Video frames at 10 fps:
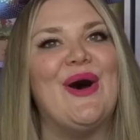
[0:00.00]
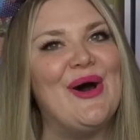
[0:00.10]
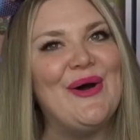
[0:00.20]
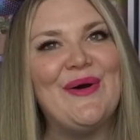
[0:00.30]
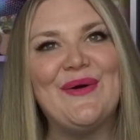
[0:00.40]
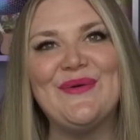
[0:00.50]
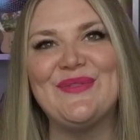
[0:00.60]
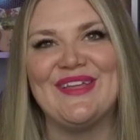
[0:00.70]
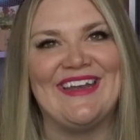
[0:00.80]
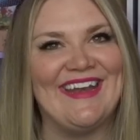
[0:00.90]

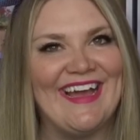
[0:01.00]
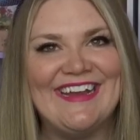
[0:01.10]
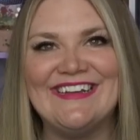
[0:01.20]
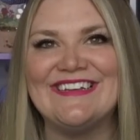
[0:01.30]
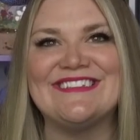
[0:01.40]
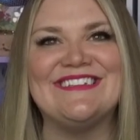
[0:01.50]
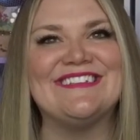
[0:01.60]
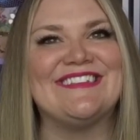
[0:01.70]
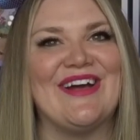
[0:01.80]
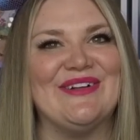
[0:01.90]
Oh, the nineties
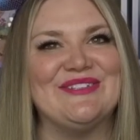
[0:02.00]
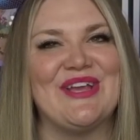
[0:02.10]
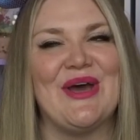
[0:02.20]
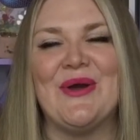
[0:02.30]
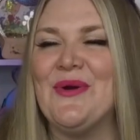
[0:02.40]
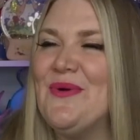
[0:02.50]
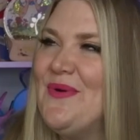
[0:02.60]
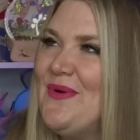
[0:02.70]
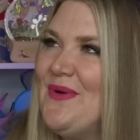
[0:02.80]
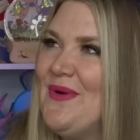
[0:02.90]
nostalgia.
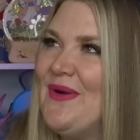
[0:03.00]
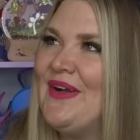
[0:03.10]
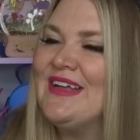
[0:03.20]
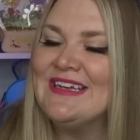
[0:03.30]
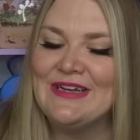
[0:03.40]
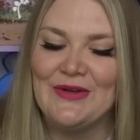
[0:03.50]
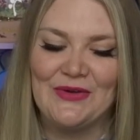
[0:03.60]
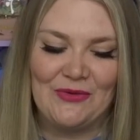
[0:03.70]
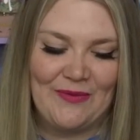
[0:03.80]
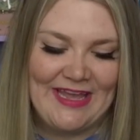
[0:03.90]
Woo!
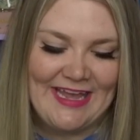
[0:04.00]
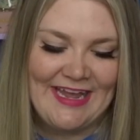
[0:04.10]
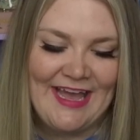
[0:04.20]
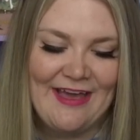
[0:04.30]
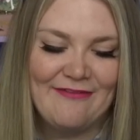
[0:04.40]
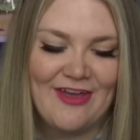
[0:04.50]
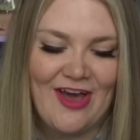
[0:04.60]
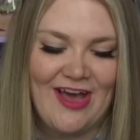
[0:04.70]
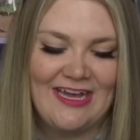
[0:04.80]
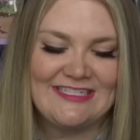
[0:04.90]
We have
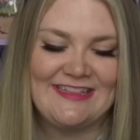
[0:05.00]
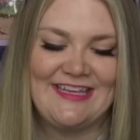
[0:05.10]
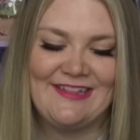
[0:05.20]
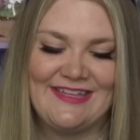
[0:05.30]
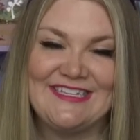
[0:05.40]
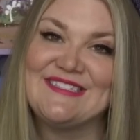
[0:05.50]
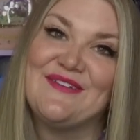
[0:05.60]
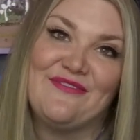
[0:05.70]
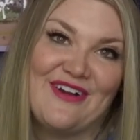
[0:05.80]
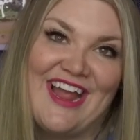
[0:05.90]
got the
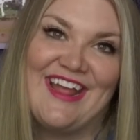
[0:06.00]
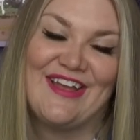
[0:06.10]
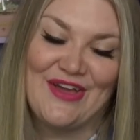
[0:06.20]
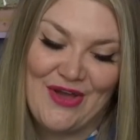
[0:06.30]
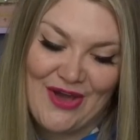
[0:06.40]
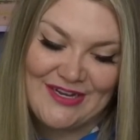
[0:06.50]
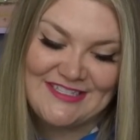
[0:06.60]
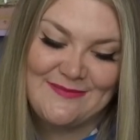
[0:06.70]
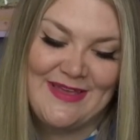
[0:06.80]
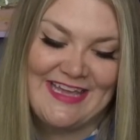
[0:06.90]
Lisa Frank
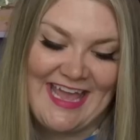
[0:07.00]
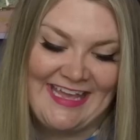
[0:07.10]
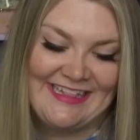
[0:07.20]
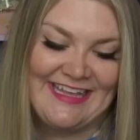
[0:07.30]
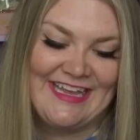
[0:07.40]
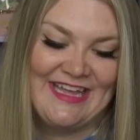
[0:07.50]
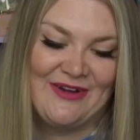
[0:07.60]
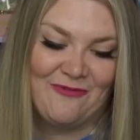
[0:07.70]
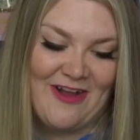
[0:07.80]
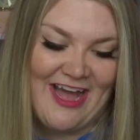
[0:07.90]
Cosmic
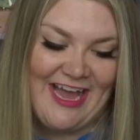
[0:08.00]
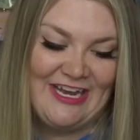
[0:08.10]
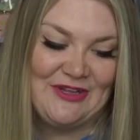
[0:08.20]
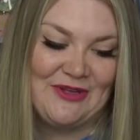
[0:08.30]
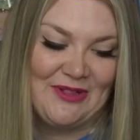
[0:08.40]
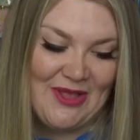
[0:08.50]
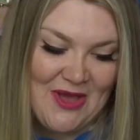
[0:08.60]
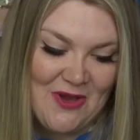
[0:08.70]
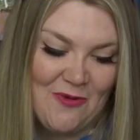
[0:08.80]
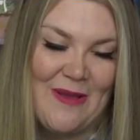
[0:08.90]
Alien Ride
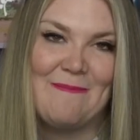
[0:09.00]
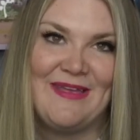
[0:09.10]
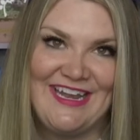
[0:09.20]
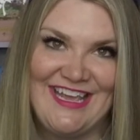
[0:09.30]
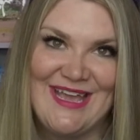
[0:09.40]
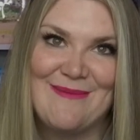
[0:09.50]
Glow Mini